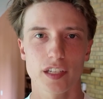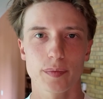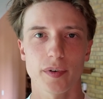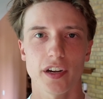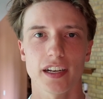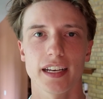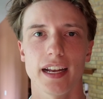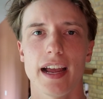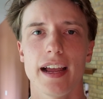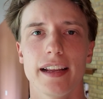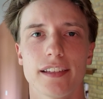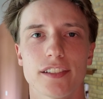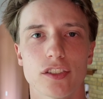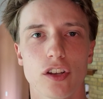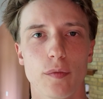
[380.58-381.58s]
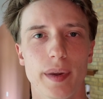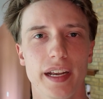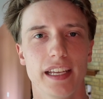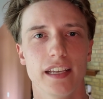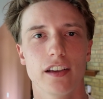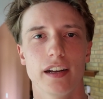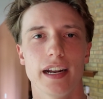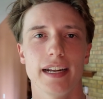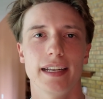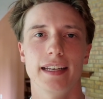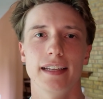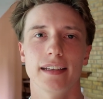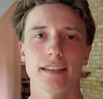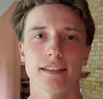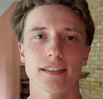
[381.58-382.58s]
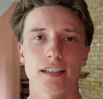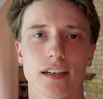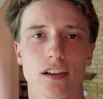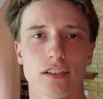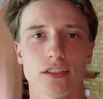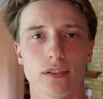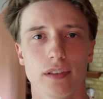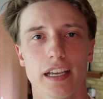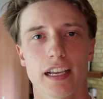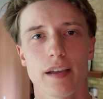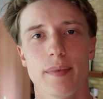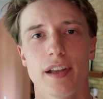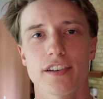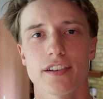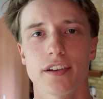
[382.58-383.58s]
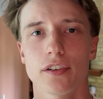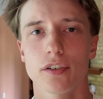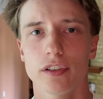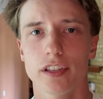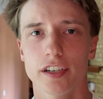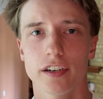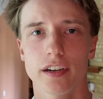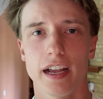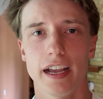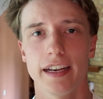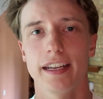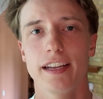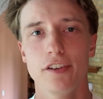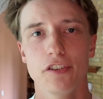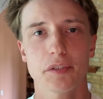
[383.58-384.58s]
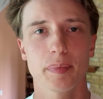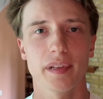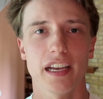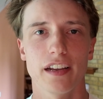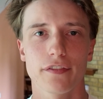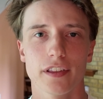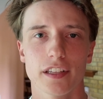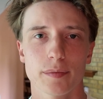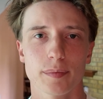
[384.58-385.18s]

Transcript: this product, I had so many good ideas. And also, like I mentioned earlier, I had a huge plan for this